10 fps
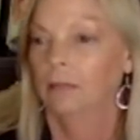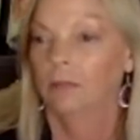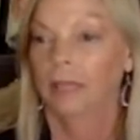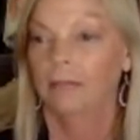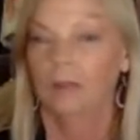
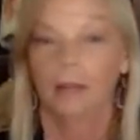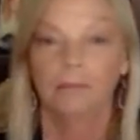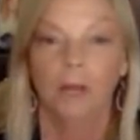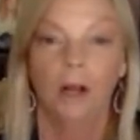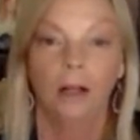like
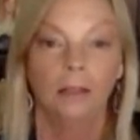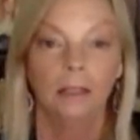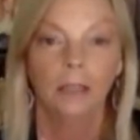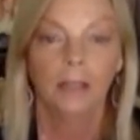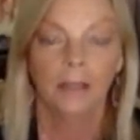Ron Paul,
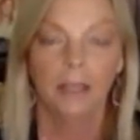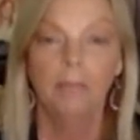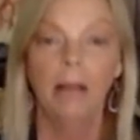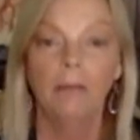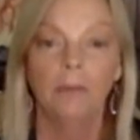the
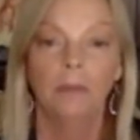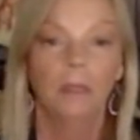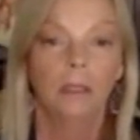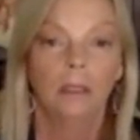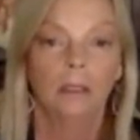amount
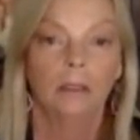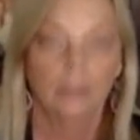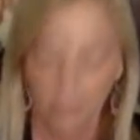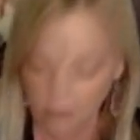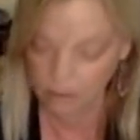
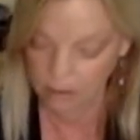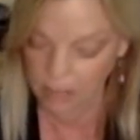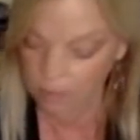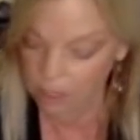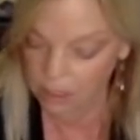
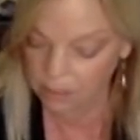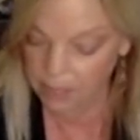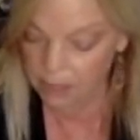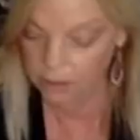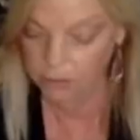they want to
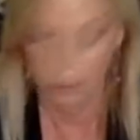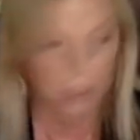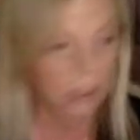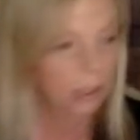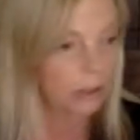spend is
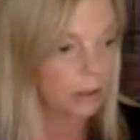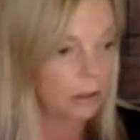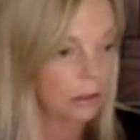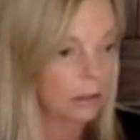ridiculous.